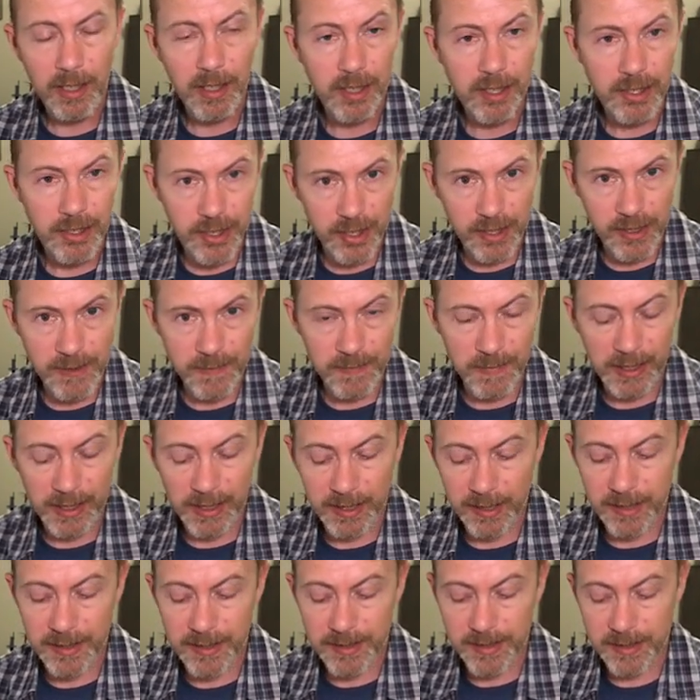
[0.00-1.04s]
just
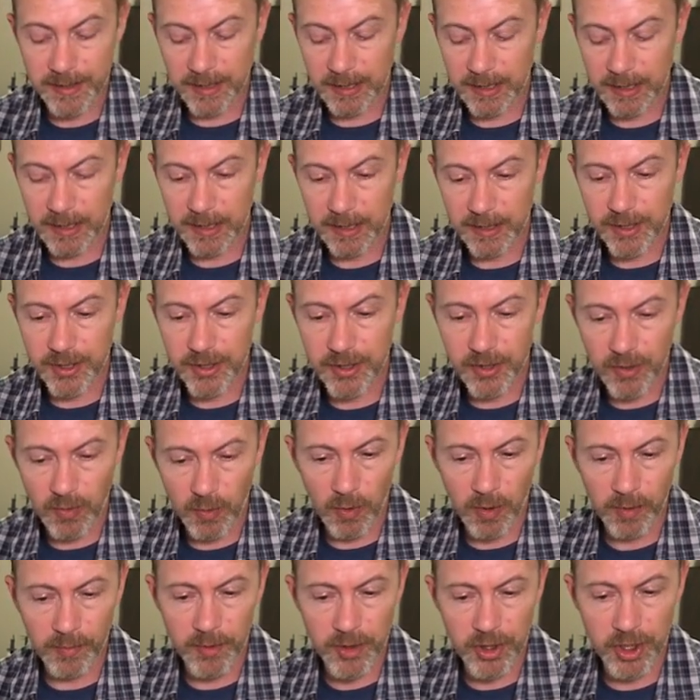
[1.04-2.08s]
because the
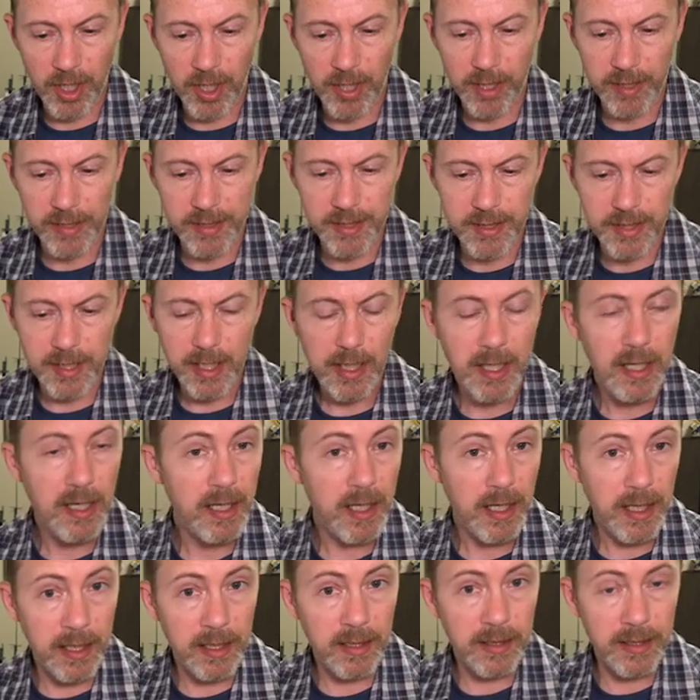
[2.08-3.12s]
Storm Giants
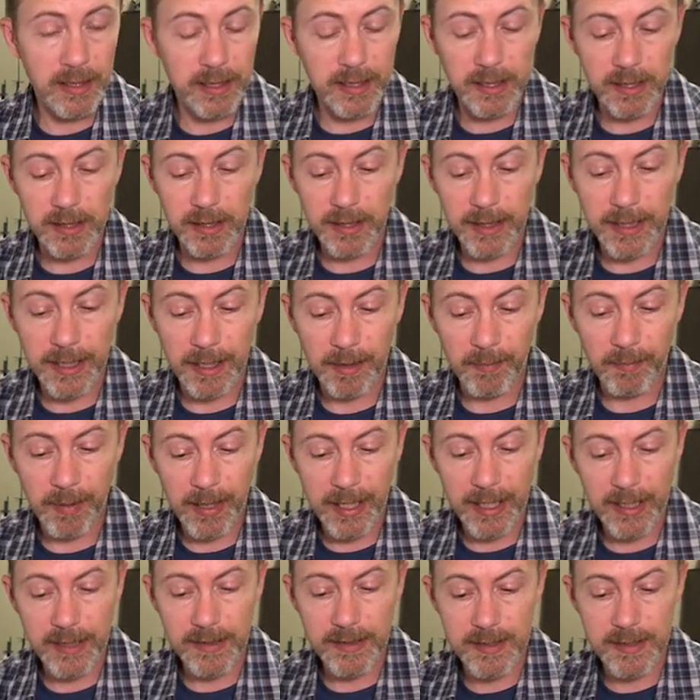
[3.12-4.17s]
in the
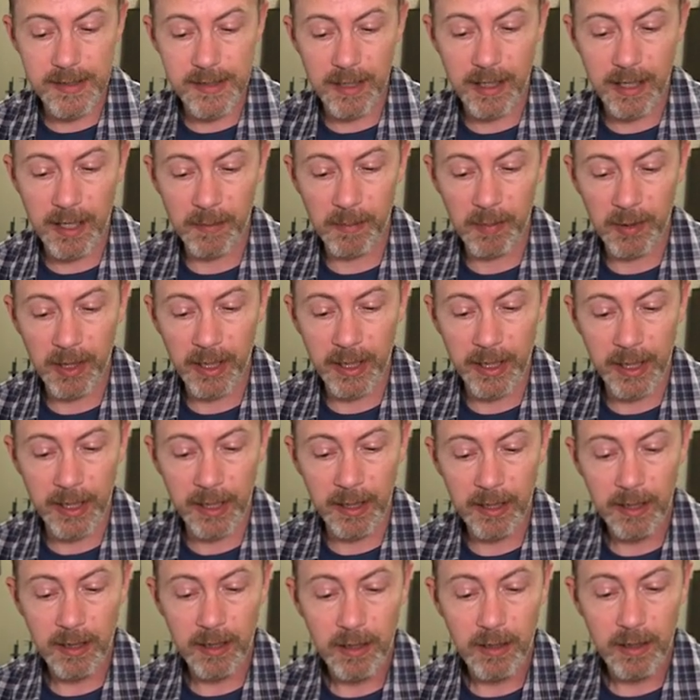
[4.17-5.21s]
campaigns that I play
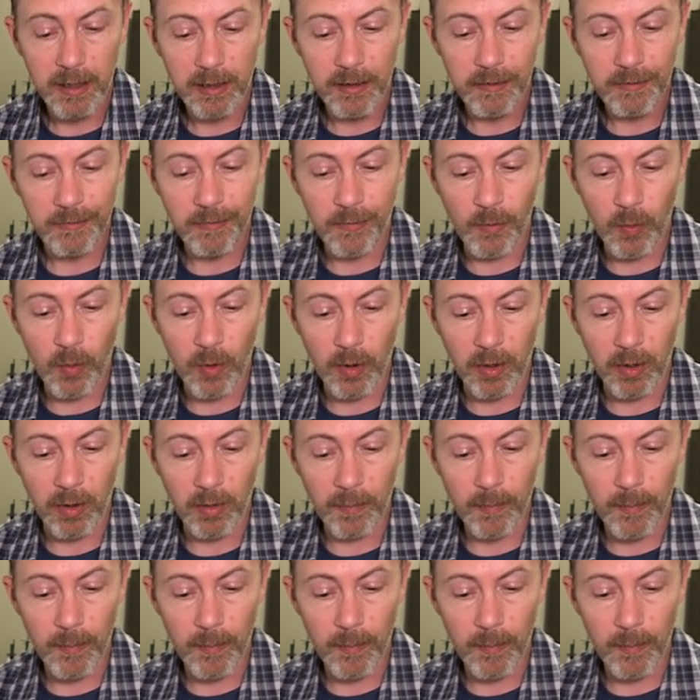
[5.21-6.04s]
for